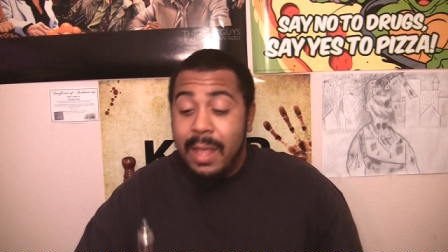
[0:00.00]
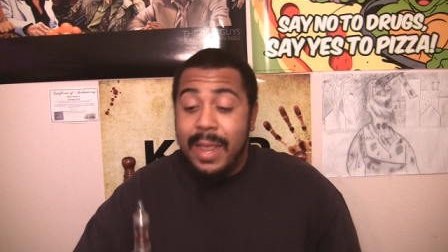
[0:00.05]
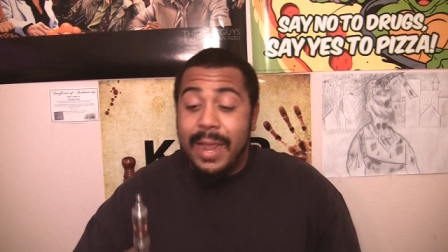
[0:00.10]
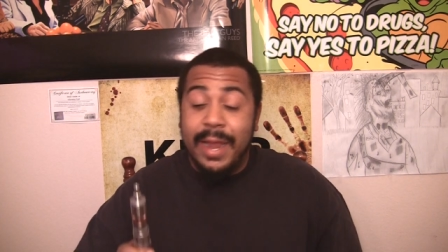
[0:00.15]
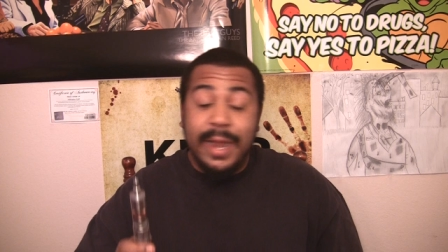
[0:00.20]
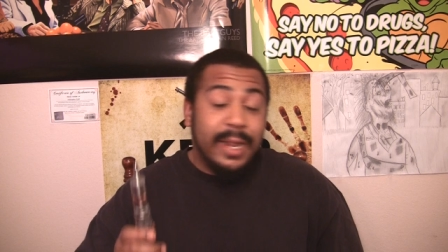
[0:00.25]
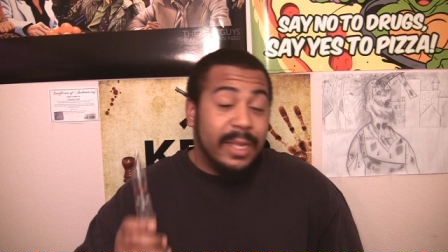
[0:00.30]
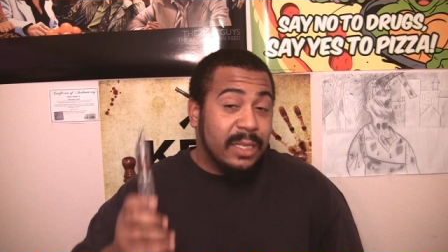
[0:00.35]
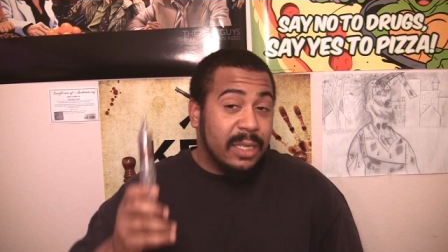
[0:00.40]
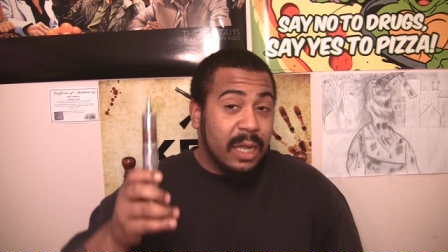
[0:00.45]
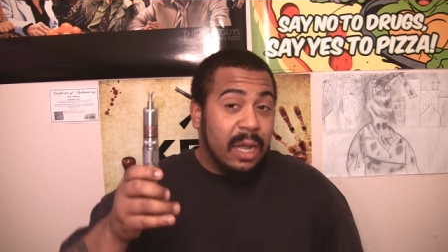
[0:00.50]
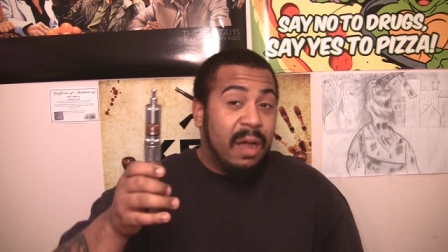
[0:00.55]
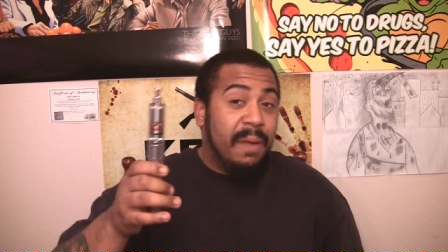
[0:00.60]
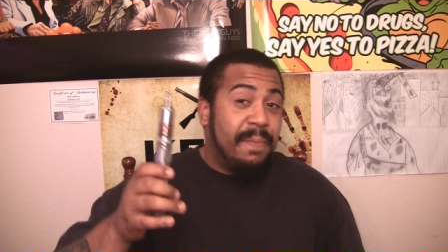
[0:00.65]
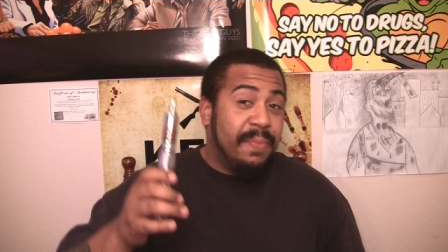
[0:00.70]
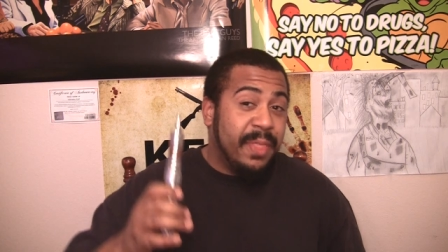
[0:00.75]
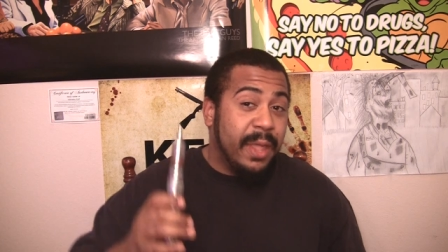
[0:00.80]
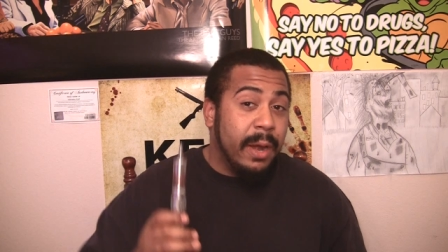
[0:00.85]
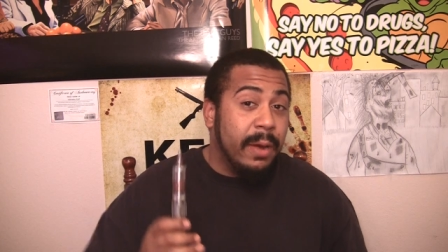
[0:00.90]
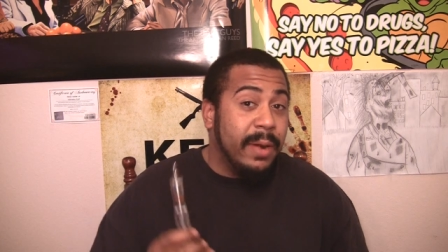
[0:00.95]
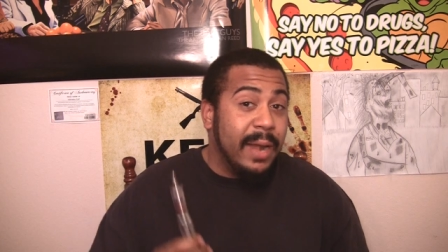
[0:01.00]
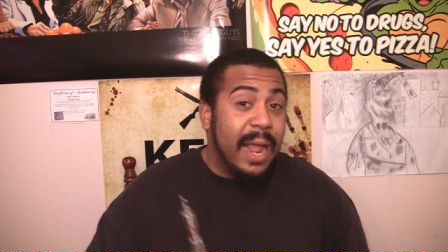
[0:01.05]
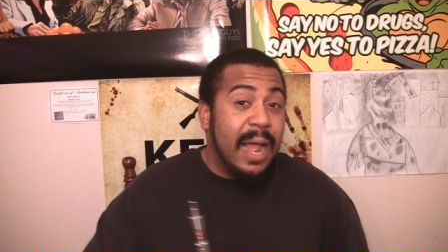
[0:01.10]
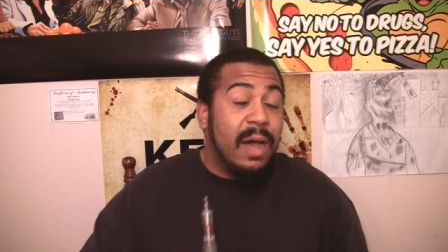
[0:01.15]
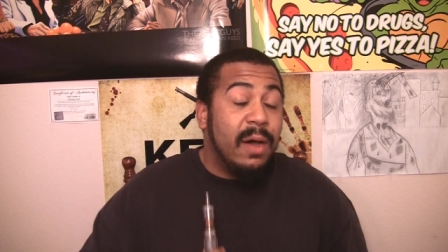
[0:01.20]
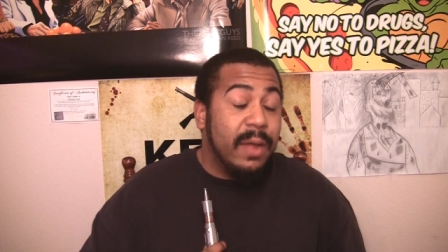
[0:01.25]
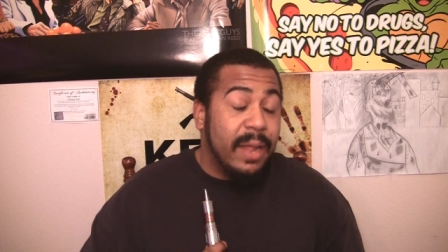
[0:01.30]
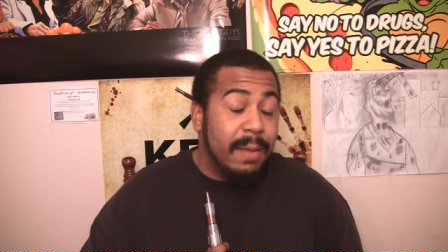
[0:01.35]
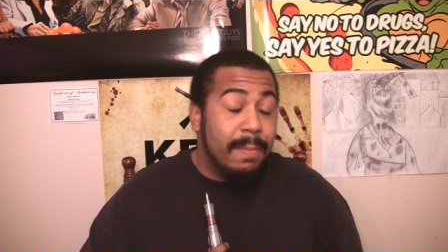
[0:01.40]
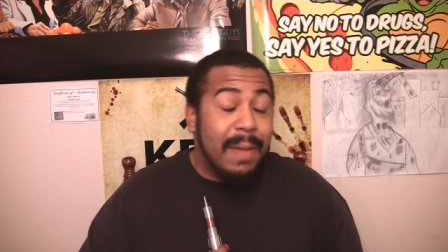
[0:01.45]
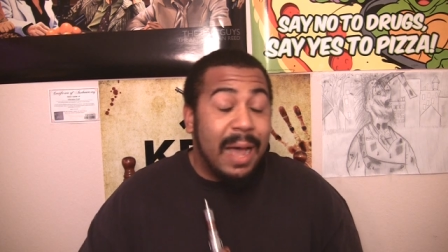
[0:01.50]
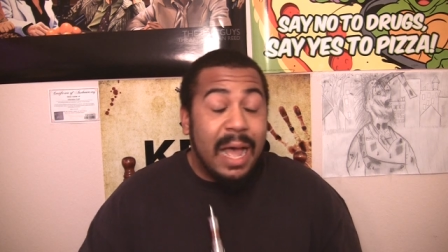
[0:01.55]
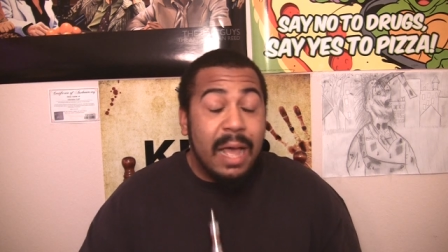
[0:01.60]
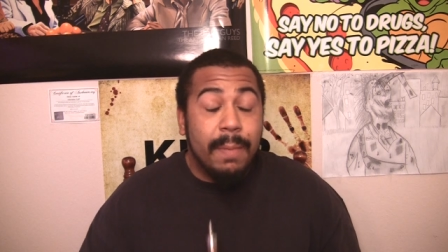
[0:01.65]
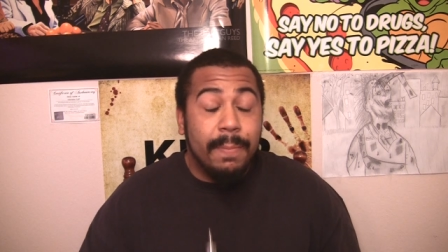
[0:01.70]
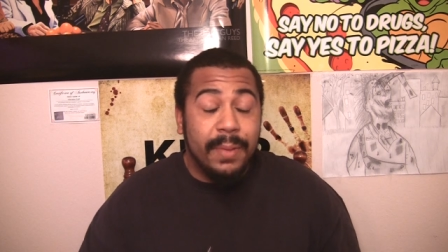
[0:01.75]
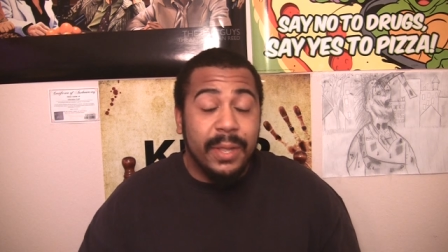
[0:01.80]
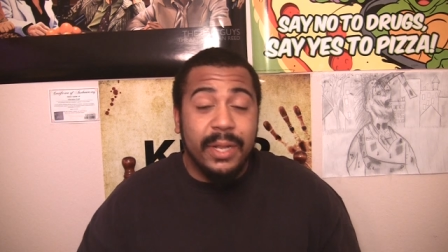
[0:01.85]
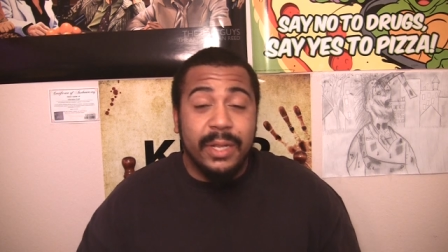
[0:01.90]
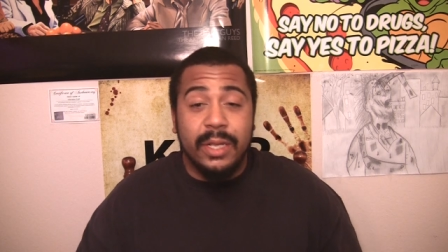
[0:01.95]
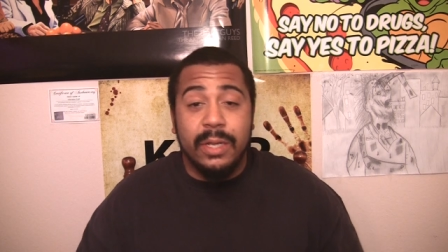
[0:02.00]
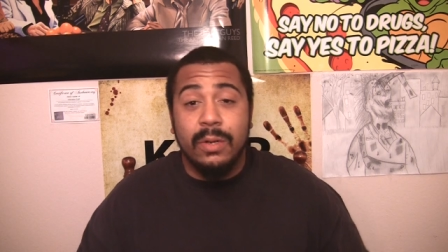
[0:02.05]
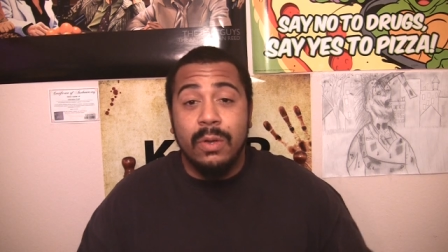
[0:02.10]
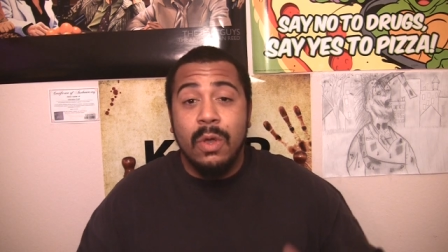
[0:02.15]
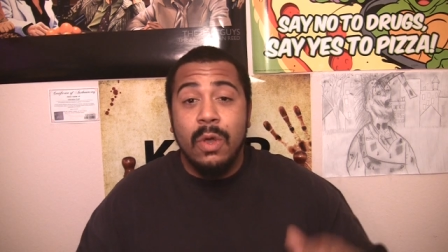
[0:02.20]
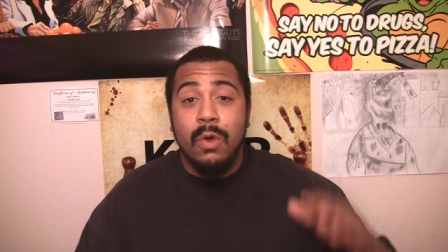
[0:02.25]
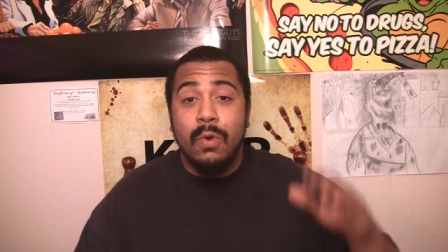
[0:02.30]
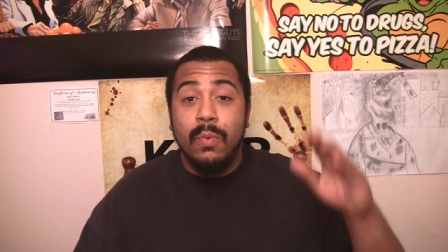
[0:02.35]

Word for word: It is up there now, in my opinion,